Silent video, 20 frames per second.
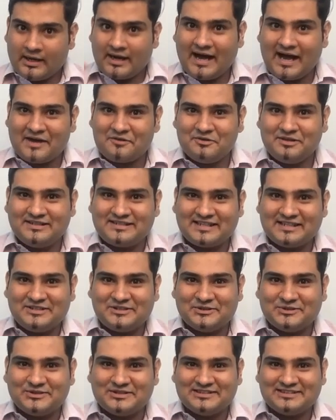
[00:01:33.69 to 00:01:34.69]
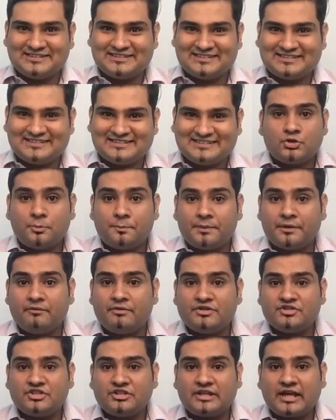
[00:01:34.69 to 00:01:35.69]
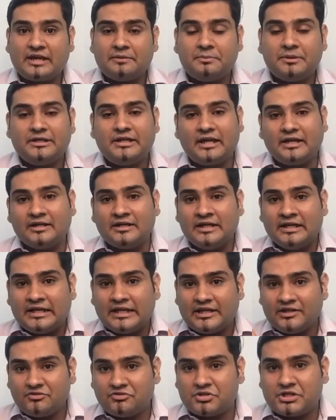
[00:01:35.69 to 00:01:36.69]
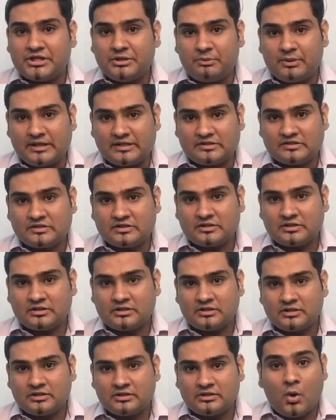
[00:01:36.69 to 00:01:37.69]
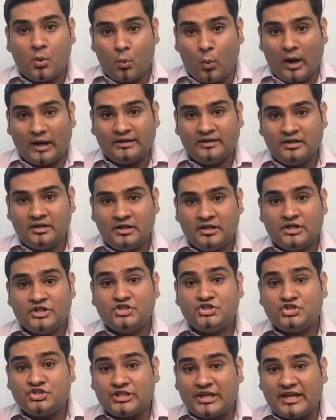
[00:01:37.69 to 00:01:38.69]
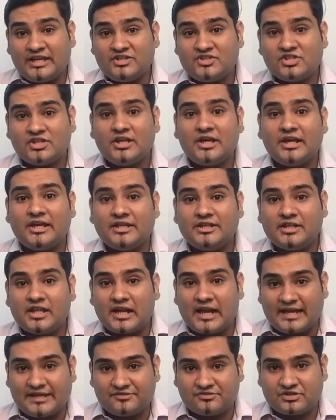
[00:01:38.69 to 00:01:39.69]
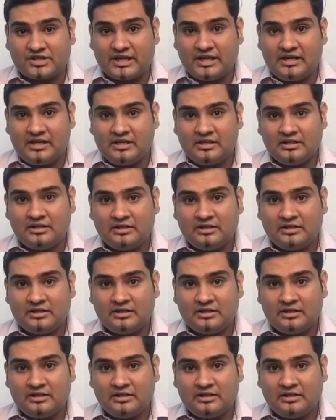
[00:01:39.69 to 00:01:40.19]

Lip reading: I will tell you. So prevention can be done in three ways. 1. Change in the lifestyle.